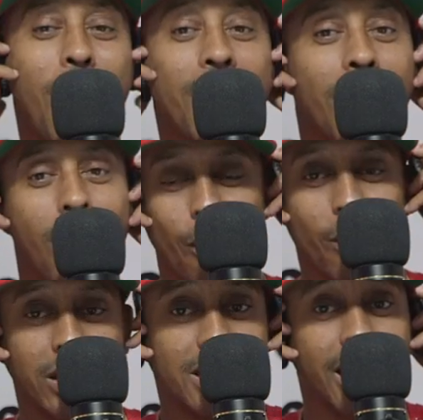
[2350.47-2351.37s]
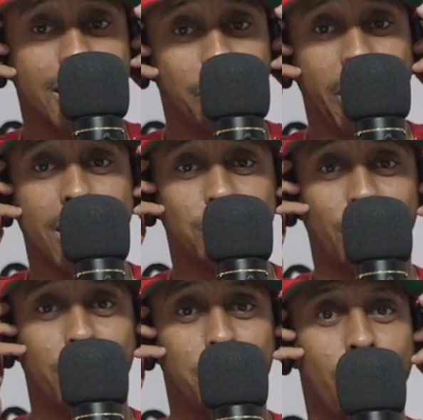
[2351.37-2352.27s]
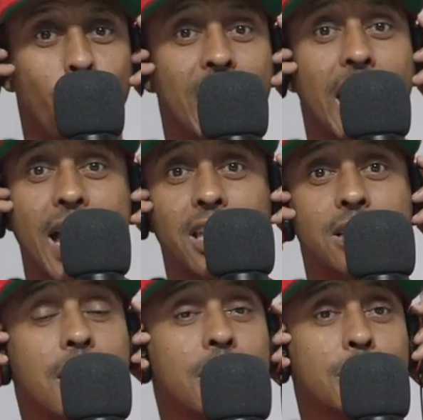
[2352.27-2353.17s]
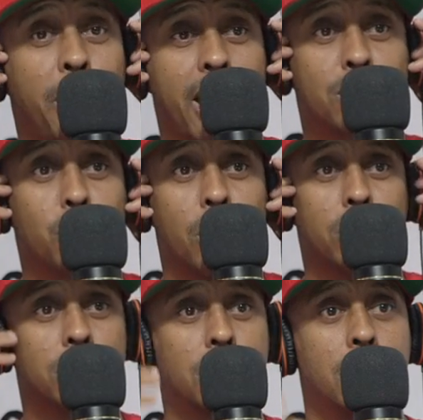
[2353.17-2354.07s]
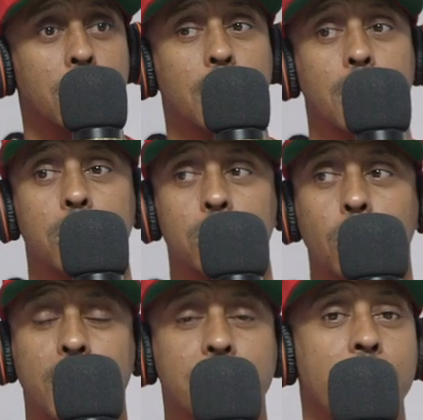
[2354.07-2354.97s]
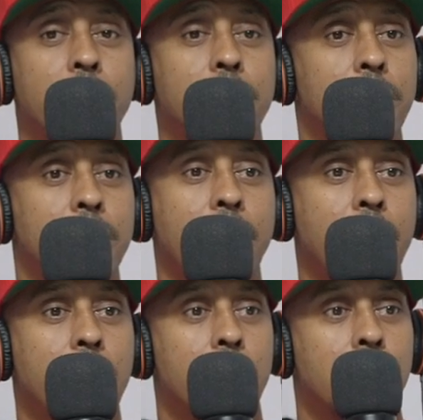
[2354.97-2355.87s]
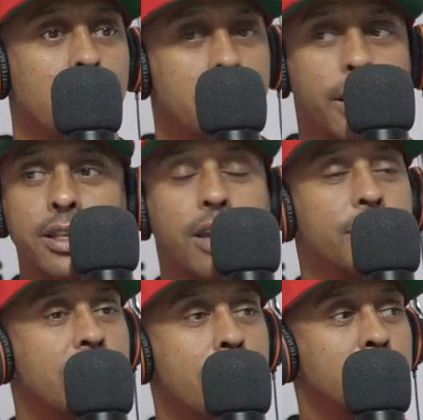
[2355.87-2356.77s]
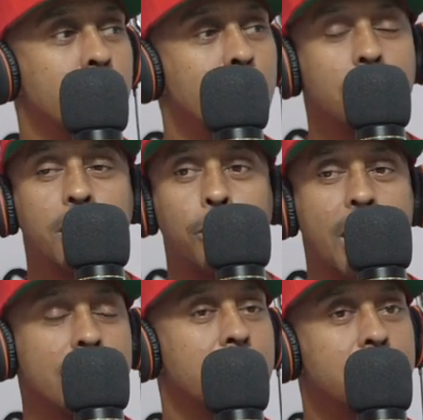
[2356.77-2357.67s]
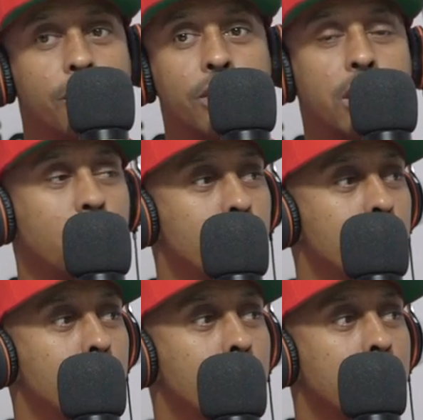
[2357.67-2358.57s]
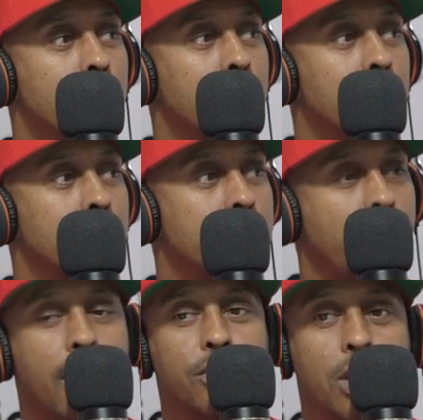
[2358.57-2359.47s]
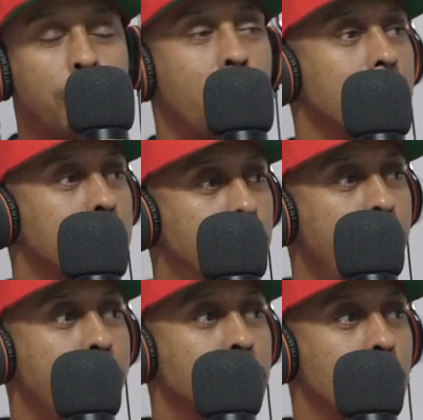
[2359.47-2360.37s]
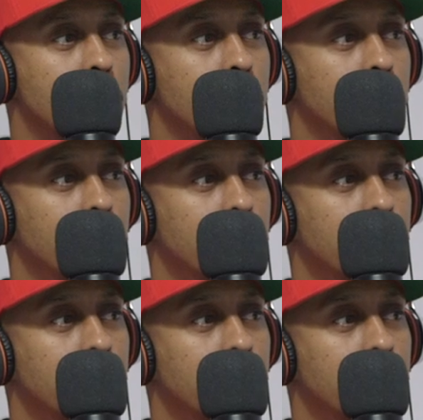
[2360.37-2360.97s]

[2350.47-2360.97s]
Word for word: lying. All right, she got the password, but he we lied. got each other's passwords. All right, you lying. So at the end of the day, it, it, it was absolutely positively cool to have your partner's passcode.